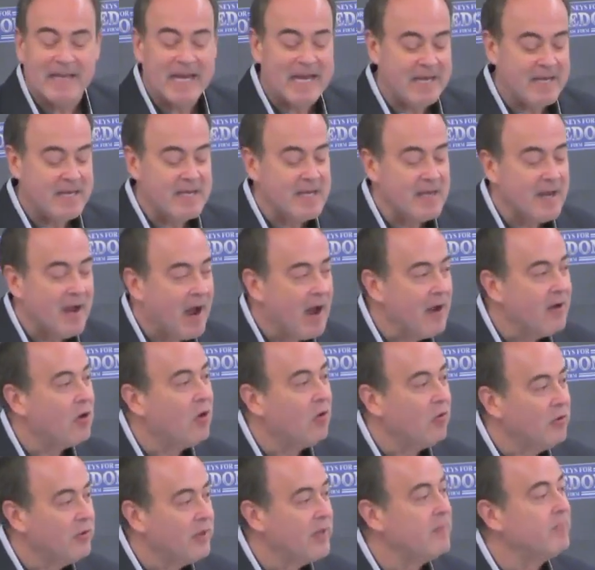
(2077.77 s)
It not
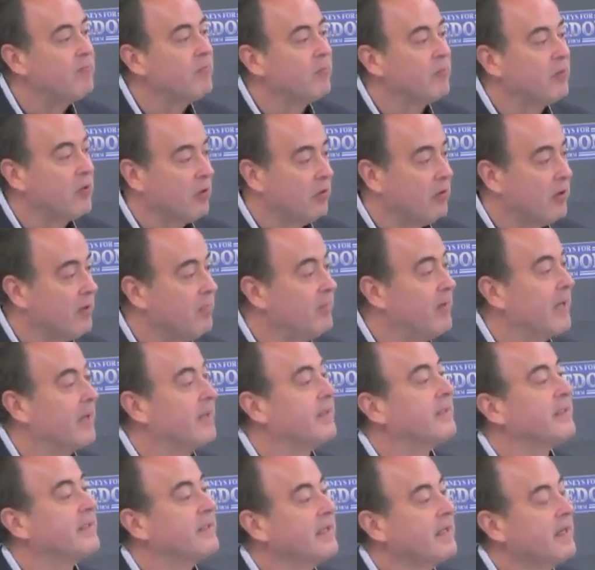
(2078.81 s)
only
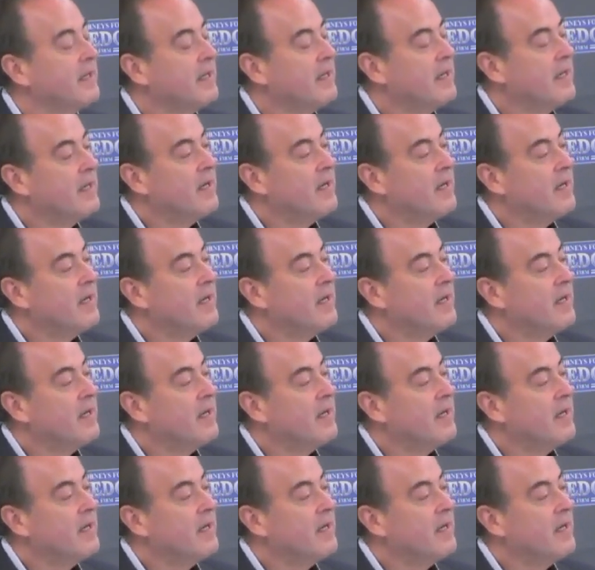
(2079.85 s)
prohibits